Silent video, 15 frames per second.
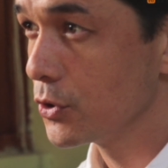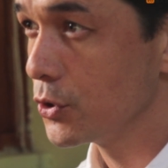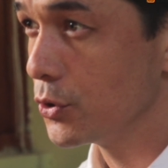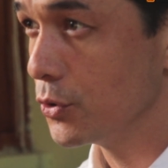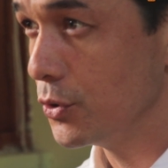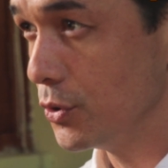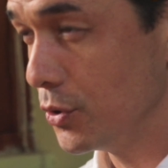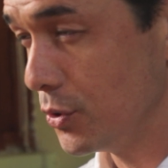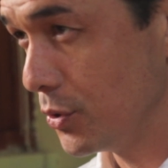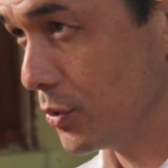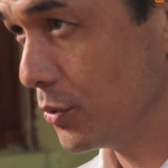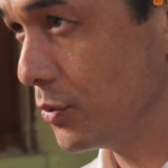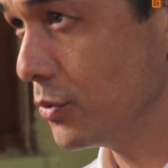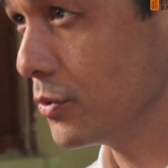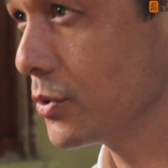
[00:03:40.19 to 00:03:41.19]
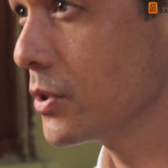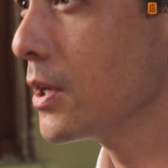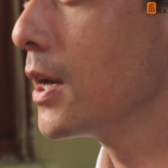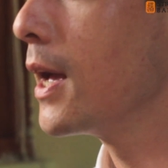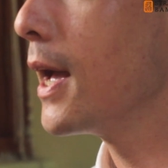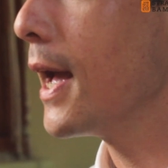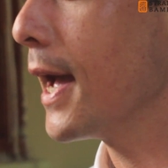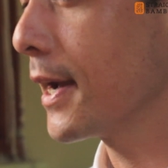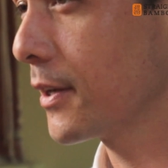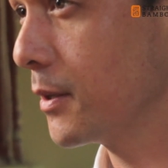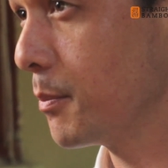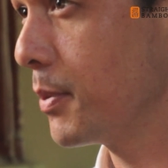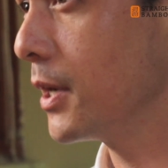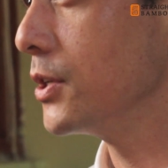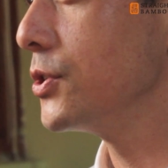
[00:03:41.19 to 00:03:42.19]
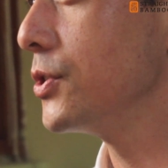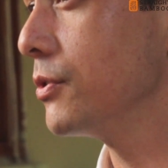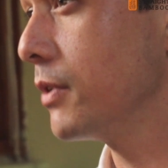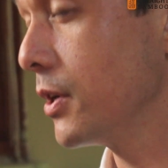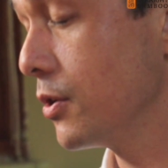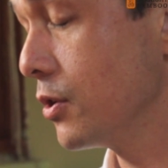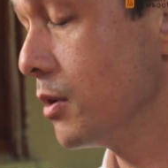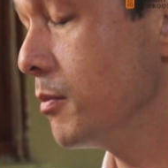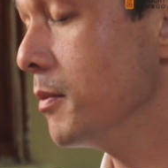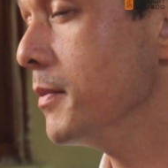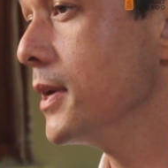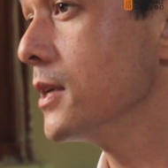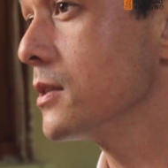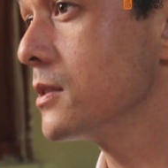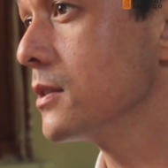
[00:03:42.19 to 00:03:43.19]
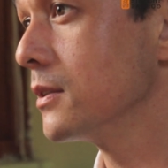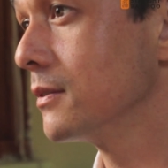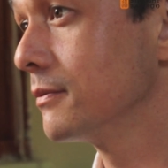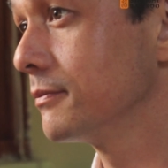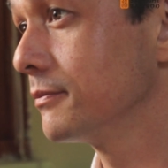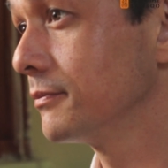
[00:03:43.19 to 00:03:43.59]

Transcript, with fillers: should you use acupuncture and herbal medicine.